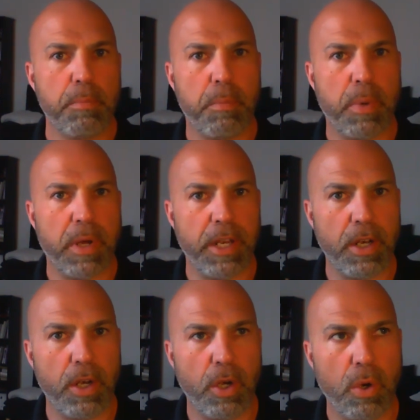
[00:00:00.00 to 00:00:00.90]

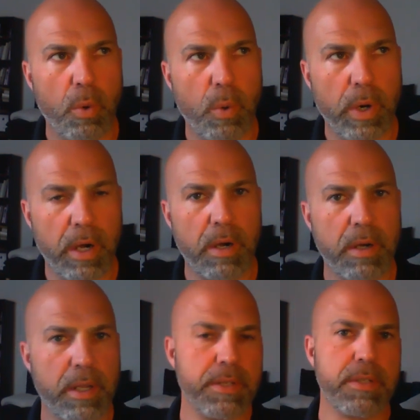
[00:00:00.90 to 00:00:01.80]
But nowhere
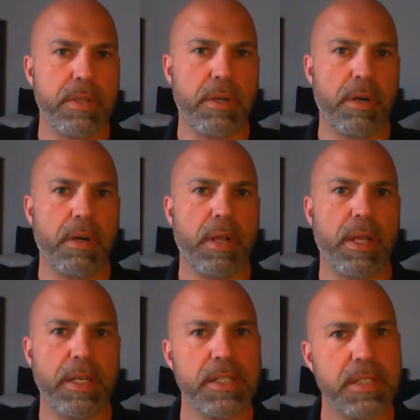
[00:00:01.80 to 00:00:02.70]
is there
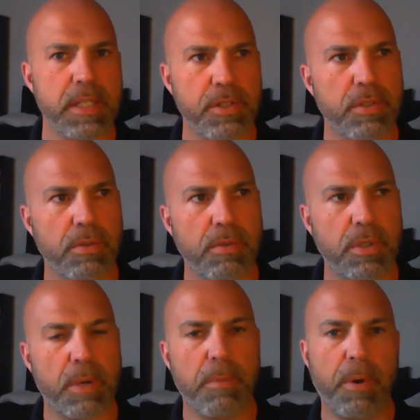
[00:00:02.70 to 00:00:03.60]
an essential
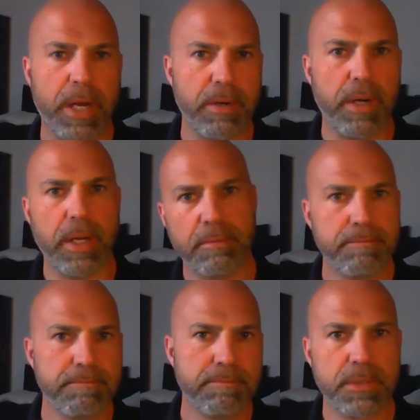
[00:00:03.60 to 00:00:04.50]
carbohydrate.
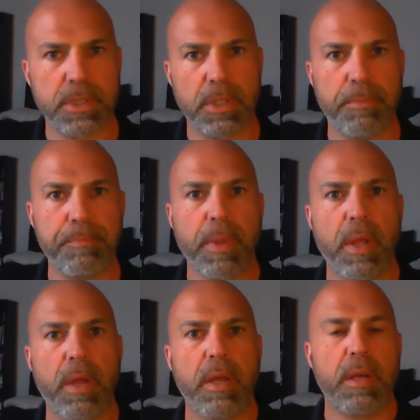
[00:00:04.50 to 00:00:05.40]
So
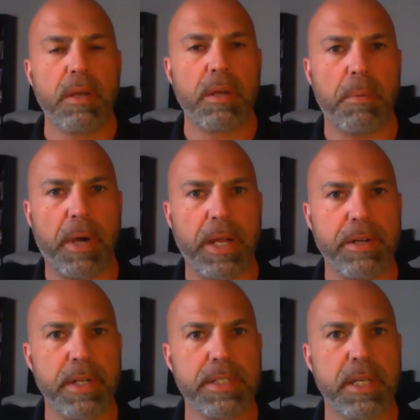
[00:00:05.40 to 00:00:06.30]

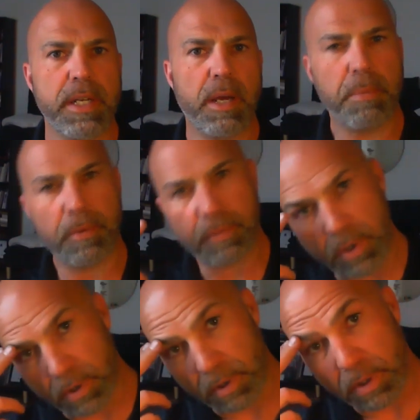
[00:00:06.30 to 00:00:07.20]
carbohydrates can help if
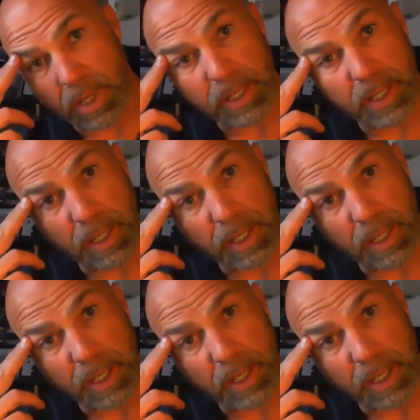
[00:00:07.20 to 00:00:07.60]
you're like